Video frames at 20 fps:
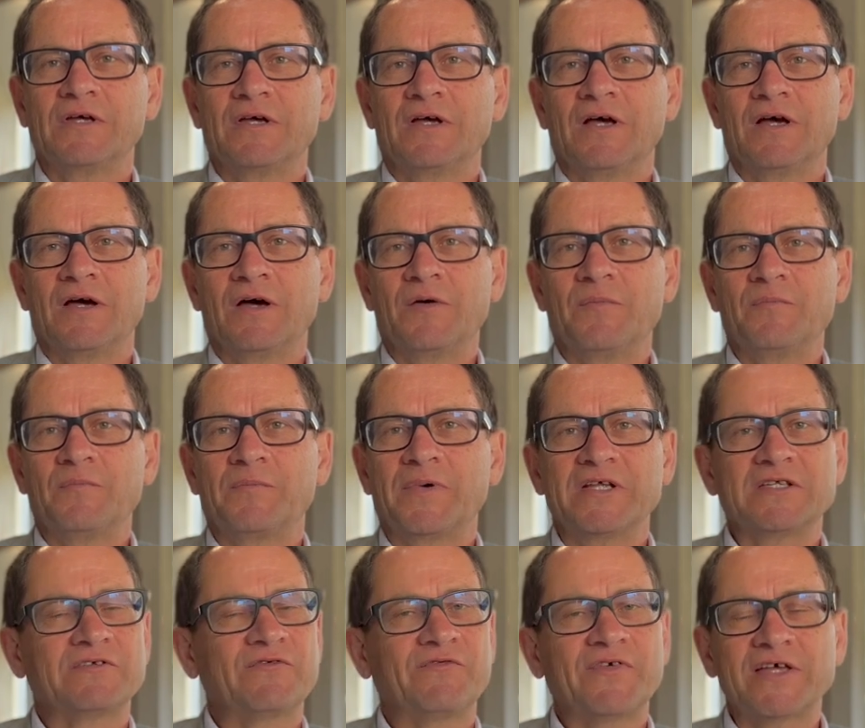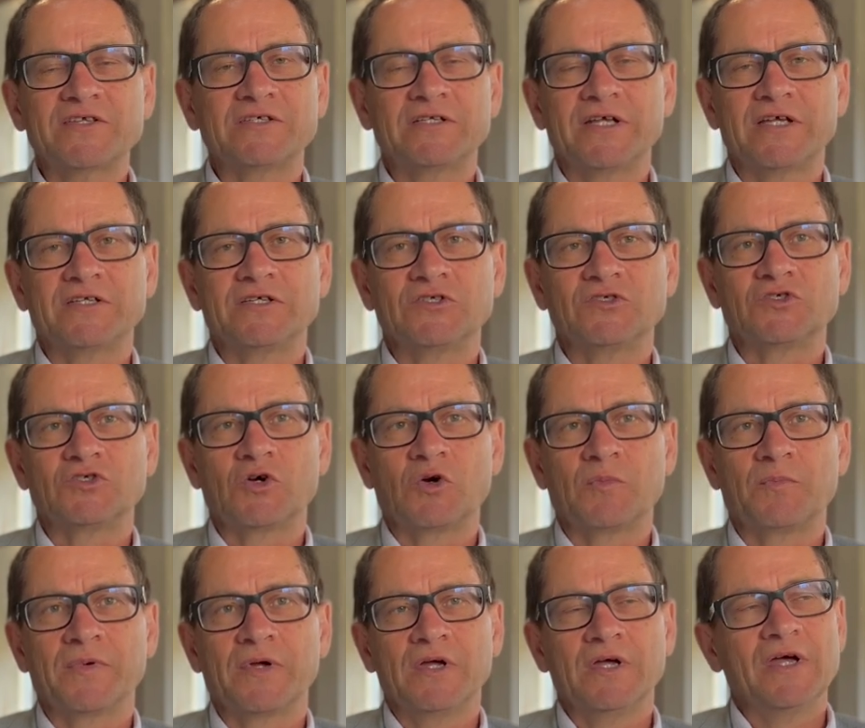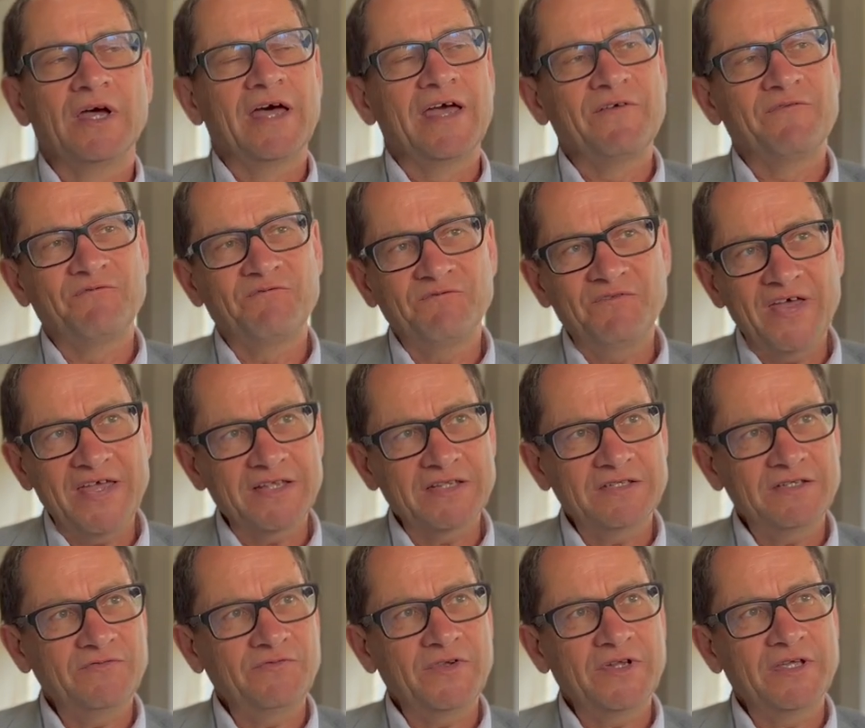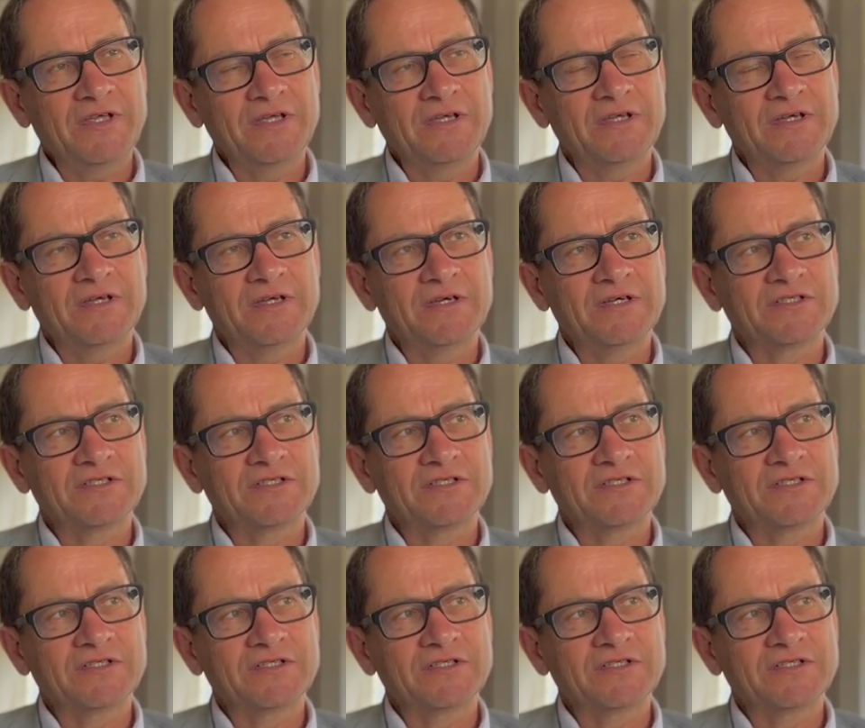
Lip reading: but it's a fascinating job. Effectively,